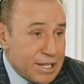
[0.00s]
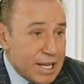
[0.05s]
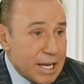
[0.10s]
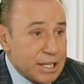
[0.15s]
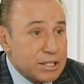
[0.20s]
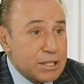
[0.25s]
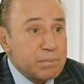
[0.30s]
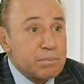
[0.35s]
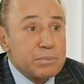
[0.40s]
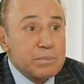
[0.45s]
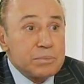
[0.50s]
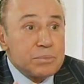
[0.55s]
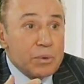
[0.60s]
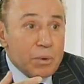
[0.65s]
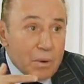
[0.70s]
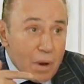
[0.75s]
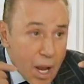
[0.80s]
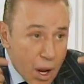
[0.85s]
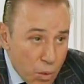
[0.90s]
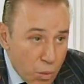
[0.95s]
that
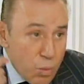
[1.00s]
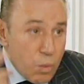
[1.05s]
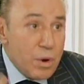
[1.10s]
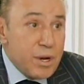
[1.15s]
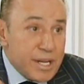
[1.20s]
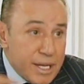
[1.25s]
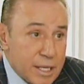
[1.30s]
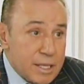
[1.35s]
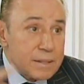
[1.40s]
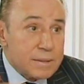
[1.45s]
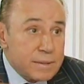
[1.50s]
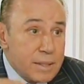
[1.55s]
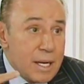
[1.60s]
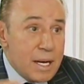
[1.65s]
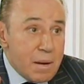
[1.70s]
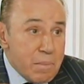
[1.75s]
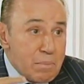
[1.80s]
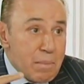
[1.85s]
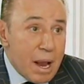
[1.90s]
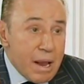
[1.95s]
awakened
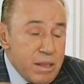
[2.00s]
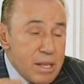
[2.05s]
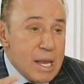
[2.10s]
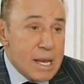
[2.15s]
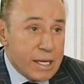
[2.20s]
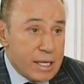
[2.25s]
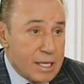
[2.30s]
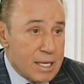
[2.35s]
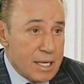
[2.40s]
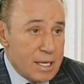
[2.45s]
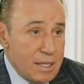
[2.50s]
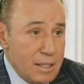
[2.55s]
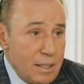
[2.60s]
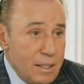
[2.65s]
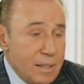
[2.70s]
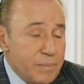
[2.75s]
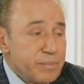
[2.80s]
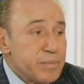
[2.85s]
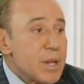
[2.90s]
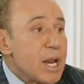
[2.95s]
my thinking
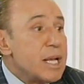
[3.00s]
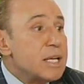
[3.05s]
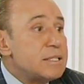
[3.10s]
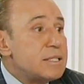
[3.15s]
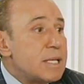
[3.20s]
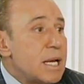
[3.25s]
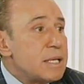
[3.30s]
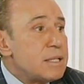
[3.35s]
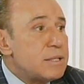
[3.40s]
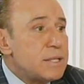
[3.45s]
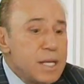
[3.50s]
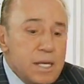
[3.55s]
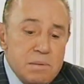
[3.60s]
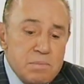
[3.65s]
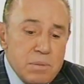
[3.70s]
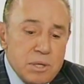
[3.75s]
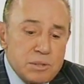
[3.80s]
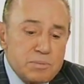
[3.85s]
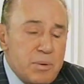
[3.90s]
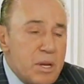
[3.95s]
is that there
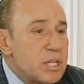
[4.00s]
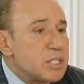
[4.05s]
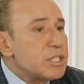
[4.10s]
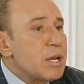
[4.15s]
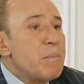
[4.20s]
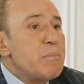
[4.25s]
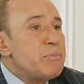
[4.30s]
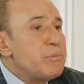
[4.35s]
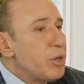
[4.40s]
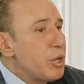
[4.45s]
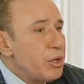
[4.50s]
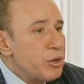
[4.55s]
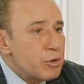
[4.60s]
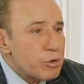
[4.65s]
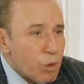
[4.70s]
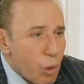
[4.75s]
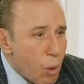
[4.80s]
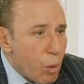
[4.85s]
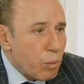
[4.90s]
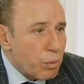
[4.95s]
must be
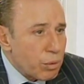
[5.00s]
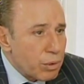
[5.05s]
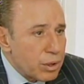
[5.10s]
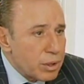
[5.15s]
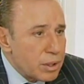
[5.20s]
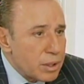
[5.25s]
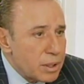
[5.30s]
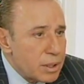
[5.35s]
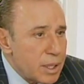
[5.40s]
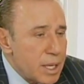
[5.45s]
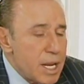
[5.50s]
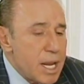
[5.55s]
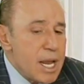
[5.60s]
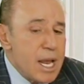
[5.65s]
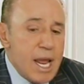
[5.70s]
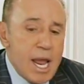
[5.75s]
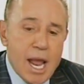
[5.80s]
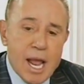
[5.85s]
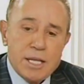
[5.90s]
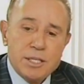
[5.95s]
something wrong
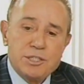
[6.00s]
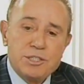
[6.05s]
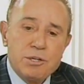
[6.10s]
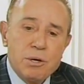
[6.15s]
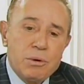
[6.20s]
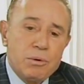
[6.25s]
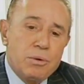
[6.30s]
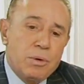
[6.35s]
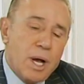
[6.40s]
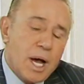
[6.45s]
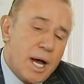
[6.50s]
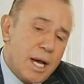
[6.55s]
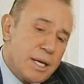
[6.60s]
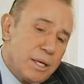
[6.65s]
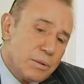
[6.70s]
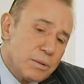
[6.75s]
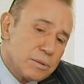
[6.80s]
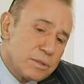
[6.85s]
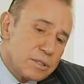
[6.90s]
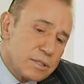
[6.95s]
and so
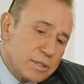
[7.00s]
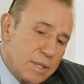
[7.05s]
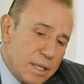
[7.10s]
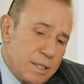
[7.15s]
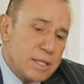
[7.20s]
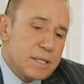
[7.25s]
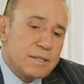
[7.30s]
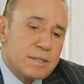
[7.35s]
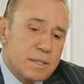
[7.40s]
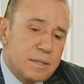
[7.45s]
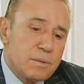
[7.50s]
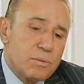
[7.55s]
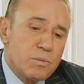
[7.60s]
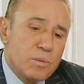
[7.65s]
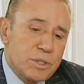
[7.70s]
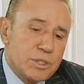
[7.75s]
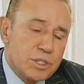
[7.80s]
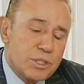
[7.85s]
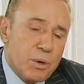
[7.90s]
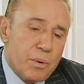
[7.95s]
I studied
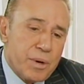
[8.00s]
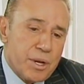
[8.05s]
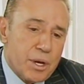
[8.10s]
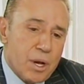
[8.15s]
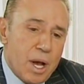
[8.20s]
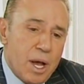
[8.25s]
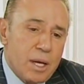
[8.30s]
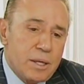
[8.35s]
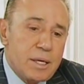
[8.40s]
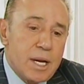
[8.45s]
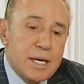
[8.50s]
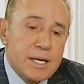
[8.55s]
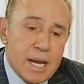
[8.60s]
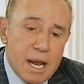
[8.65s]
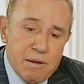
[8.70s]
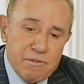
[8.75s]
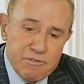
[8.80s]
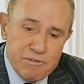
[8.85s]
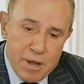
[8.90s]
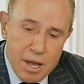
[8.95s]
what's going on, and
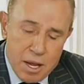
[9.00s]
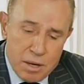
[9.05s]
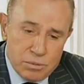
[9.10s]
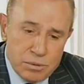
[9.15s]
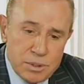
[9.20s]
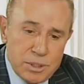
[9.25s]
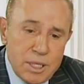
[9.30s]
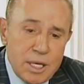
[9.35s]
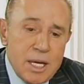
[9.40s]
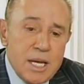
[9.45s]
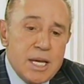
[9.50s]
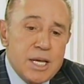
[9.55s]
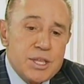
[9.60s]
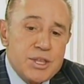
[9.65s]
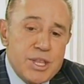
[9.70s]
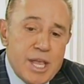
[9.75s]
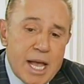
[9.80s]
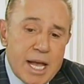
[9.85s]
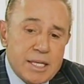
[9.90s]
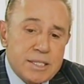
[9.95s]
I found
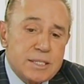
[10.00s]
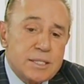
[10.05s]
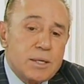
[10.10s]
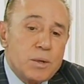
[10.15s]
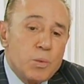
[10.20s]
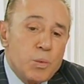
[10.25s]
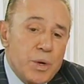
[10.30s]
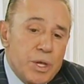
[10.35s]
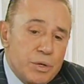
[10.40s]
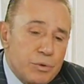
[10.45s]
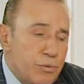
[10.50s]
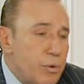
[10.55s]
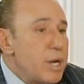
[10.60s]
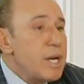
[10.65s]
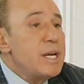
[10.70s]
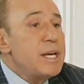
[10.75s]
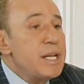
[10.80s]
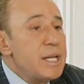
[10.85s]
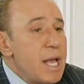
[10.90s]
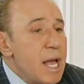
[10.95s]
that we
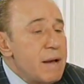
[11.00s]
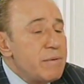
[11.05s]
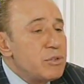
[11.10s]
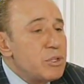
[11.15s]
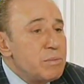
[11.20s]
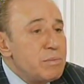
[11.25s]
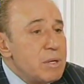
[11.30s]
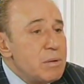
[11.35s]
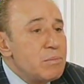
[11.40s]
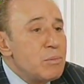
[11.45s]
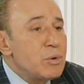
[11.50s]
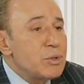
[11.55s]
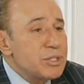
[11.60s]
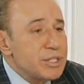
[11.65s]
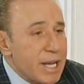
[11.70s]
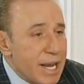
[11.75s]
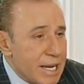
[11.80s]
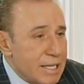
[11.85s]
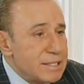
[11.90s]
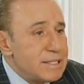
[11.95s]
really have to be more
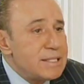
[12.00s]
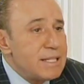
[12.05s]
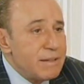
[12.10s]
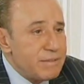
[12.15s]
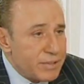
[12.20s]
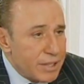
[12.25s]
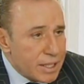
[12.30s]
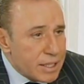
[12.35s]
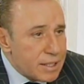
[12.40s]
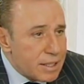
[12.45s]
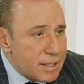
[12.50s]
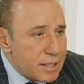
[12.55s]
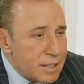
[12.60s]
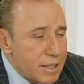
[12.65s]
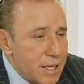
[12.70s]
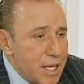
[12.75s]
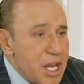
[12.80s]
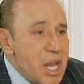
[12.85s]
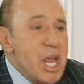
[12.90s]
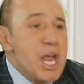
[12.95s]
scientific
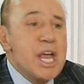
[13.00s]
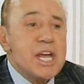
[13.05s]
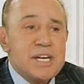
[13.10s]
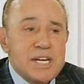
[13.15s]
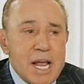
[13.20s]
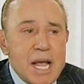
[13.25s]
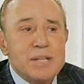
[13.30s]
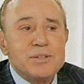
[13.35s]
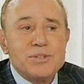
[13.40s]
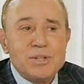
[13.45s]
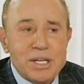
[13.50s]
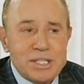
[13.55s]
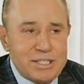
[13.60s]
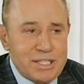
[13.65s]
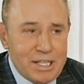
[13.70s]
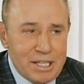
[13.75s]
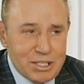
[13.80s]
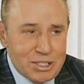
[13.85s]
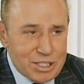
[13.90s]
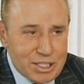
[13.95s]
in
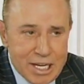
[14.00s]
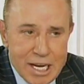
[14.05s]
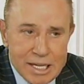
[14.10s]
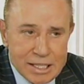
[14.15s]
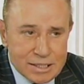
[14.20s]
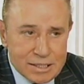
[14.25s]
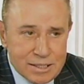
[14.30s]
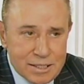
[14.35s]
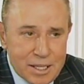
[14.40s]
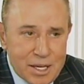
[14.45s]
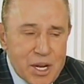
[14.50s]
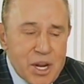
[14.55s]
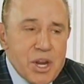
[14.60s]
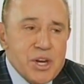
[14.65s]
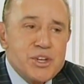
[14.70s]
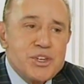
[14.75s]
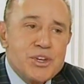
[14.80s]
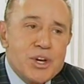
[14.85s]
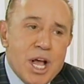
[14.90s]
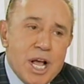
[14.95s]
addressing skin,
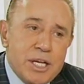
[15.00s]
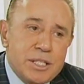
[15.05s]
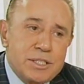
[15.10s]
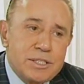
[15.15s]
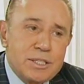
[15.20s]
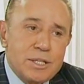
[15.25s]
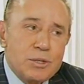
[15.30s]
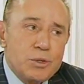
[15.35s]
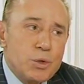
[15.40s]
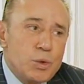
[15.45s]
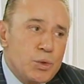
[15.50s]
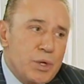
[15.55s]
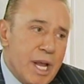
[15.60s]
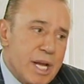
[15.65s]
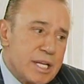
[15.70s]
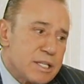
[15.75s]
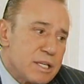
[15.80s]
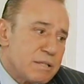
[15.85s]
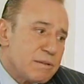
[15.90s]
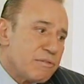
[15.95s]
not look
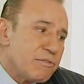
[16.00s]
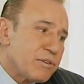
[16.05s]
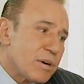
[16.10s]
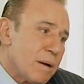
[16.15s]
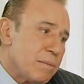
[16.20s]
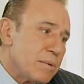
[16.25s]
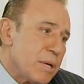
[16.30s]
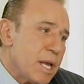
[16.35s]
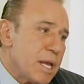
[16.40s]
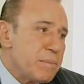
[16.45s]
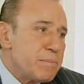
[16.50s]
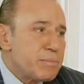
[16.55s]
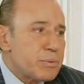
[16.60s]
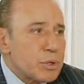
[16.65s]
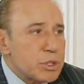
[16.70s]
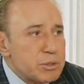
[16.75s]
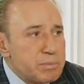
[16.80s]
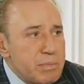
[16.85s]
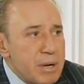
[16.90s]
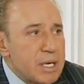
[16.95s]
at it from a
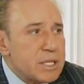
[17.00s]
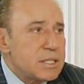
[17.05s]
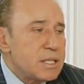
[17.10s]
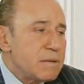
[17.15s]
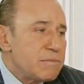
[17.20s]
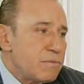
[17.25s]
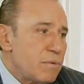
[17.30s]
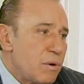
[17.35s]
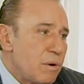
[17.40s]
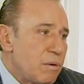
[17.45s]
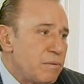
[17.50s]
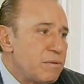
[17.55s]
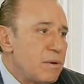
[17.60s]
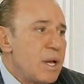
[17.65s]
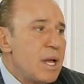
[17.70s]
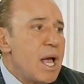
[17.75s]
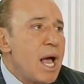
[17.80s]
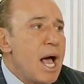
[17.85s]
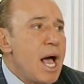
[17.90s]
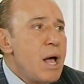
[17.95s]
perspective of
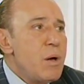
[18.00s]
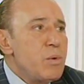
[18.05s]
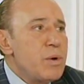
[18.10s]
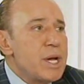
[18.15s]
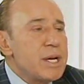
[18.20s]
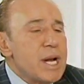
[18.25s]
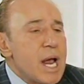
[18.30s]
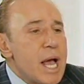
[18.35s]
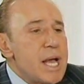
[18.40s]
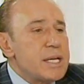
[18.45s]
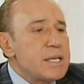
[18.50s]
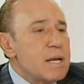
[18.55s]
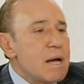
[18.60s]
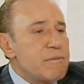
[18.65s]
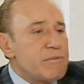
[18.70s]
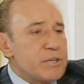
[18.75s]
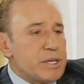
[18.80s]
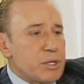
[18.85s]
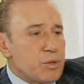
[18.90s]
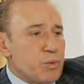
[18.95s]
how can I
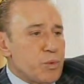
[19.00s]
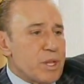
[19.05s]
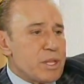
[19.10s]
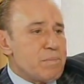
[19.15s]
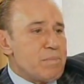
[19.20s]
cover it with